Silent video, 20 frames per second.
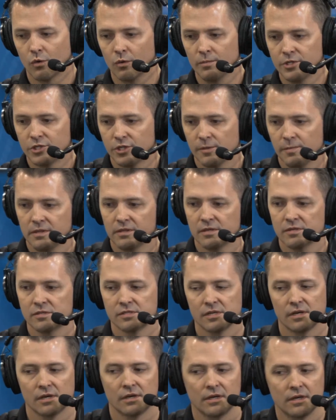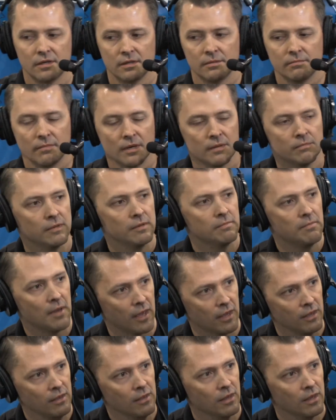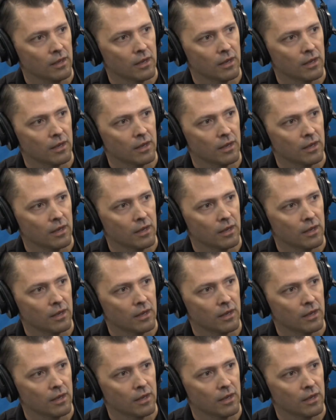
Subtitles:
be shipping this in mid-May.